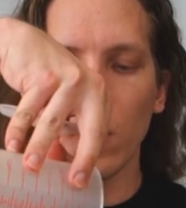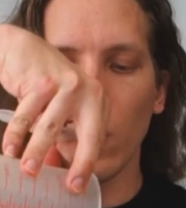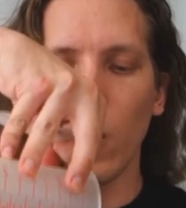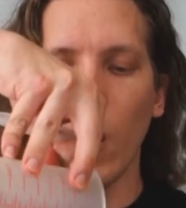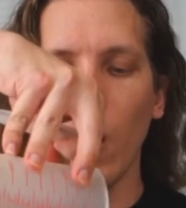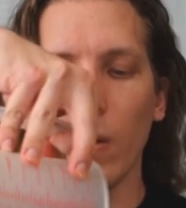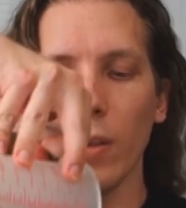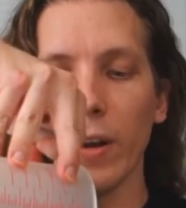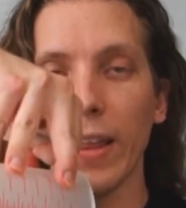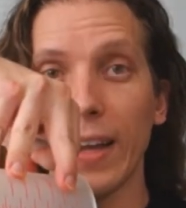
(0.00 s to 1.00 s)
Whoa,
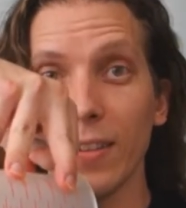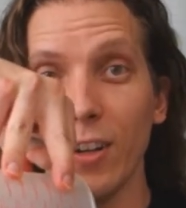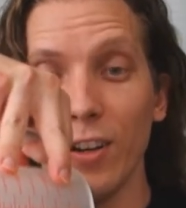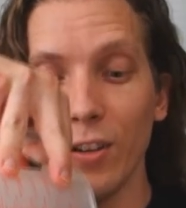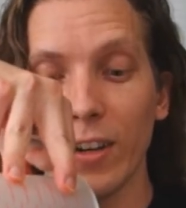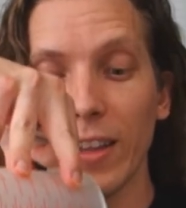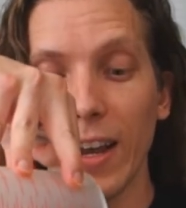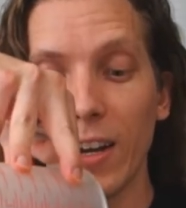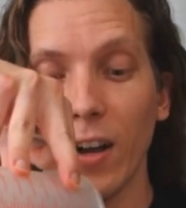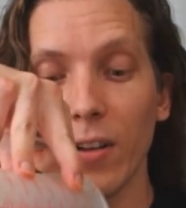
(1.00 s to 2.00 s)
look at that, look at
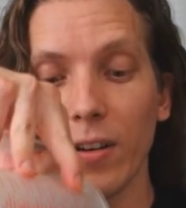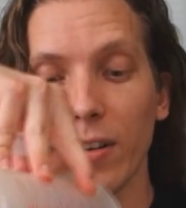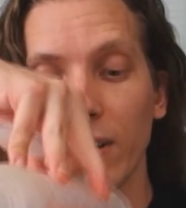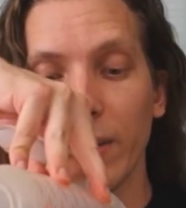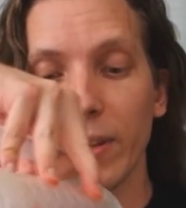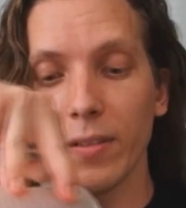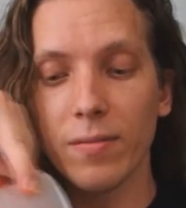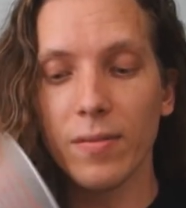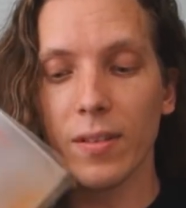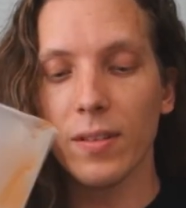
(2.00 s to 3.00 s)
that color. I mean,
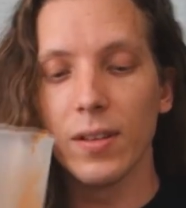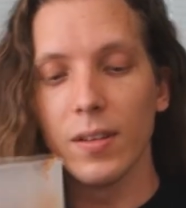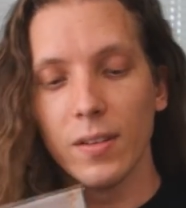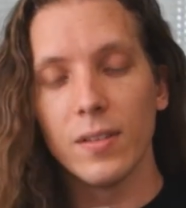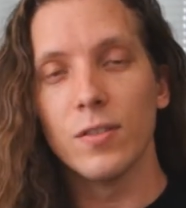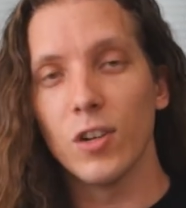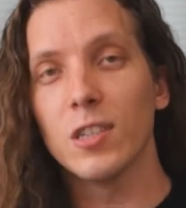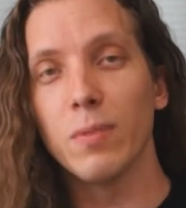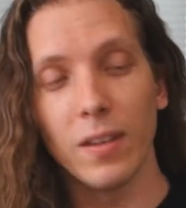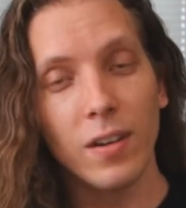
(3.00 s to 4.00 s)

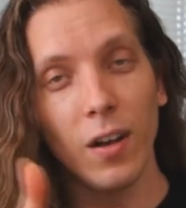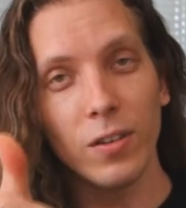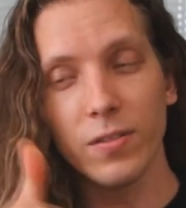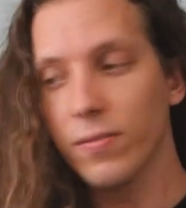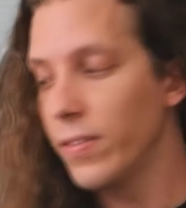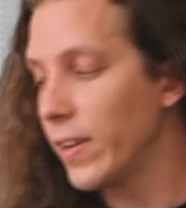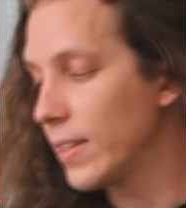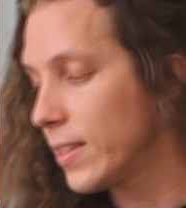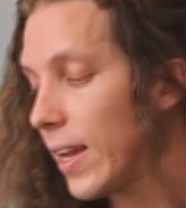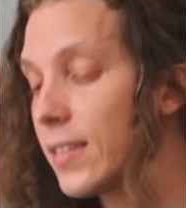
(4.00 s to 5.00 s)
trust me, the color is
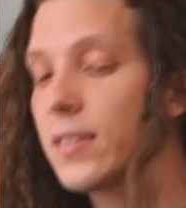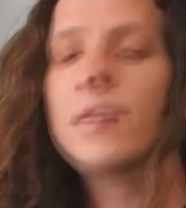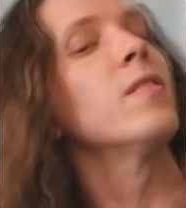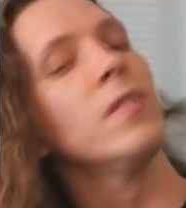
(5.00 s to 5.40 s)
fantastic.